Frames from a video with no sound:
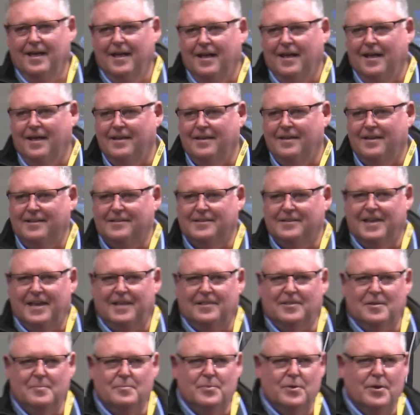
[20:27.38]
You'd get
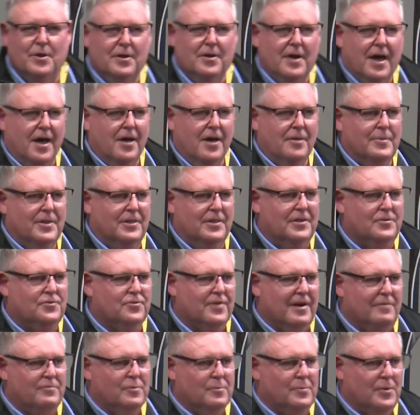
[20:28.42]
the bird home in the
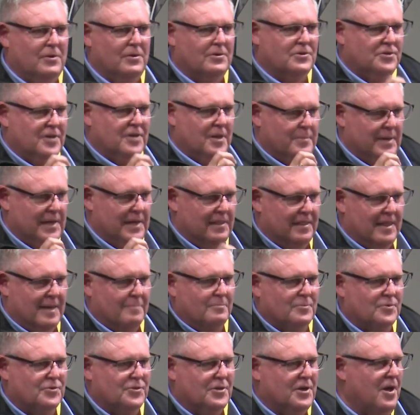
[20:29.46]
travel box and there'd be
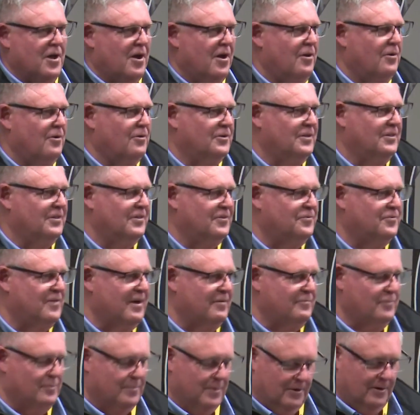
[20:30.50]
lumps of gold in the
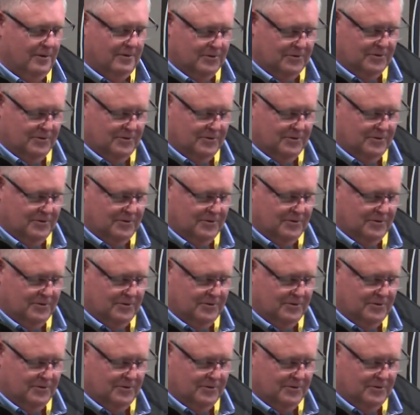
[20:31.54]
travel box.